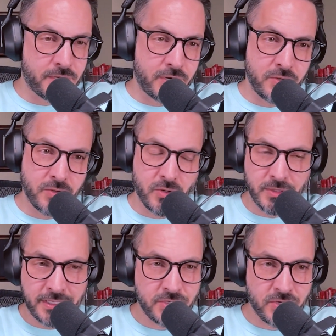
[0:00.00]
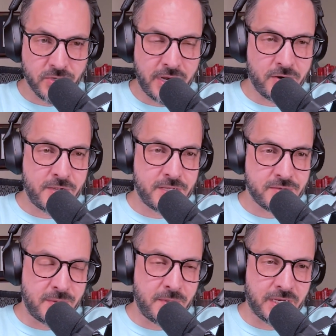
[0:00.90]
Are you only in certain
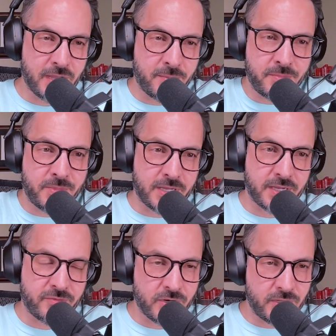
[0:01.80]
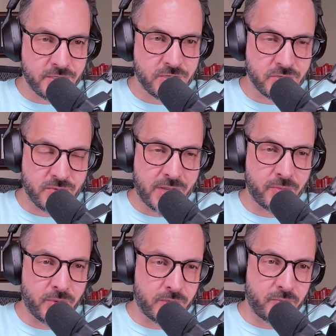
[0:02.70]
areas? Maybe you can help for our listeners around
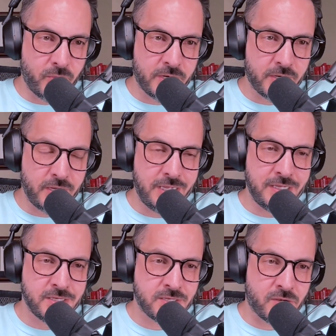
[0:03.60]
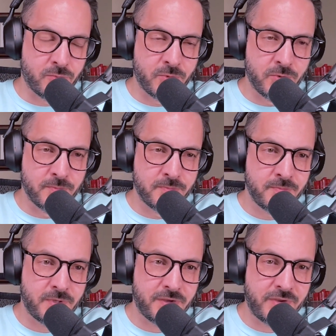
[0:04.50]
the world. Where is HomeRoom
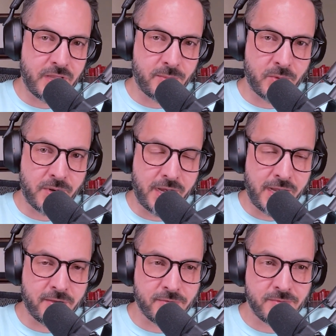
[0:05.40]
available right now?